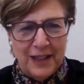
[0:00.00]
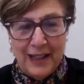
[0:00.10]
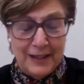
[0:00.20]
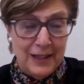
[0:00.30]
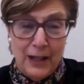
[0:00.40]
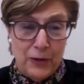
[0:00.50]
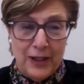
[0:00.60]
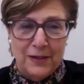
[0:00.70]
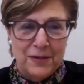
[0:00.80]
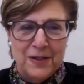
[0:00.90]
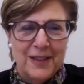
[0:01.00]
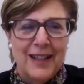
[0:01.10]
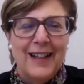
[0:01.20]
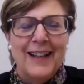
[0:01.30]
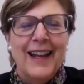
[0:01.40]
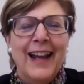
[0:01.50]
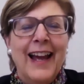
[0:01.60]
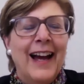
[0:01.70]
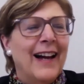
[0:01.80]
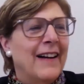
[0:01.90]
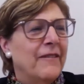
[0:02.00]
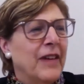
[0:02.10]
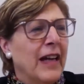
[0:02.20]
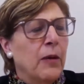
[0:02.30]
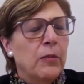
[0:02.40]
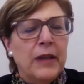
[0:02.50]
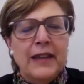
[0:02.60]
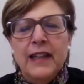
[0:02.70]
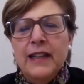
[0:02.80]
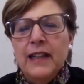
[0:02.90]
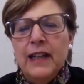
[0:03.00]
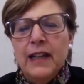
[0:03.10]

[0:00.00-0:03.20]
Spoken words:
That's how I learn a lot. But then,